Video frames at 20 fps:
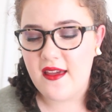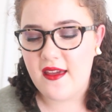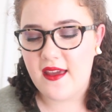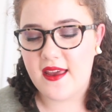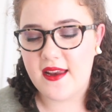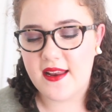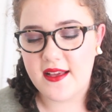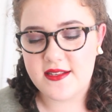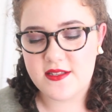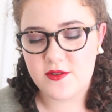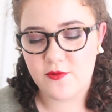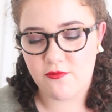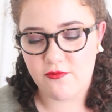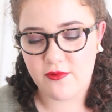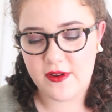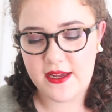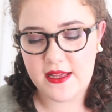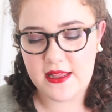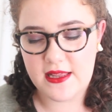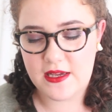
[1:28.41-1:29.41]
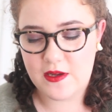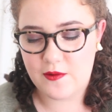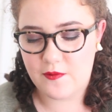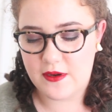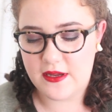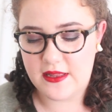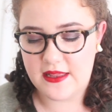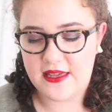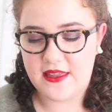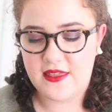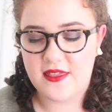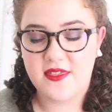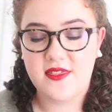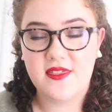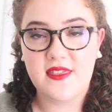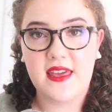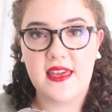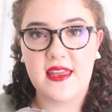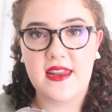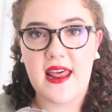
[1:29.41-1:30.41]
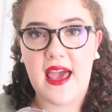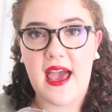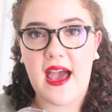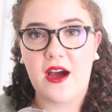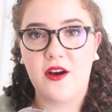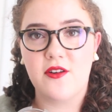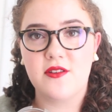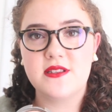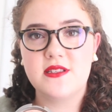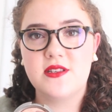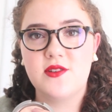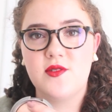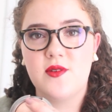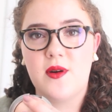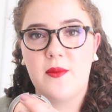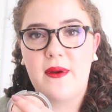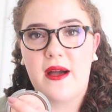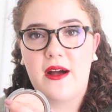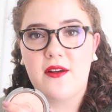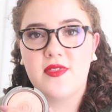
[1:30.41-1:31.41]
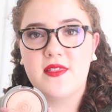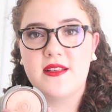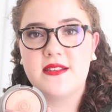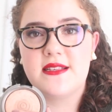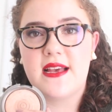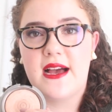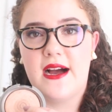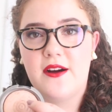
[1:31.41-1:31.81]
It is really, really thin out to about this